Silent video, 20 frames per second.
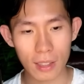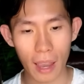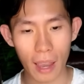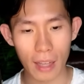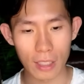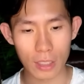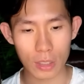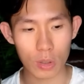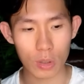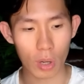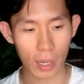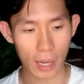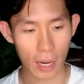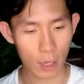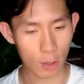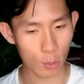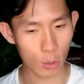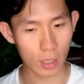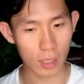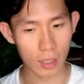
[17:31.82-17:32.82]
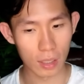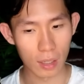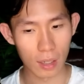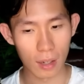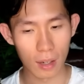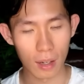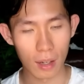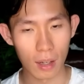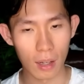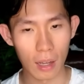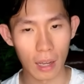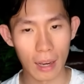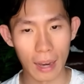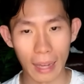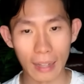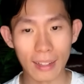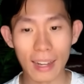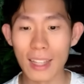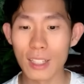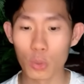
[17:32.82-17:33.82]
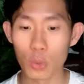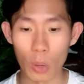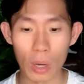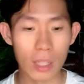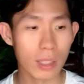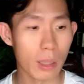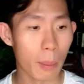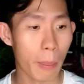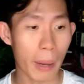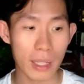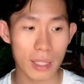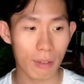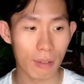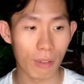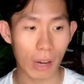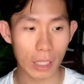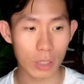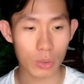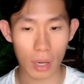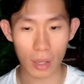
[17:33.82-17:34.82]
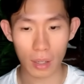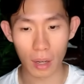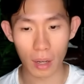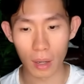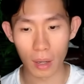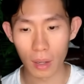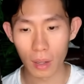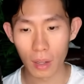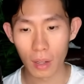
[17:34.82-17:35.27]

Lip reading: and just not get greedy. Like that's really the best advice right there.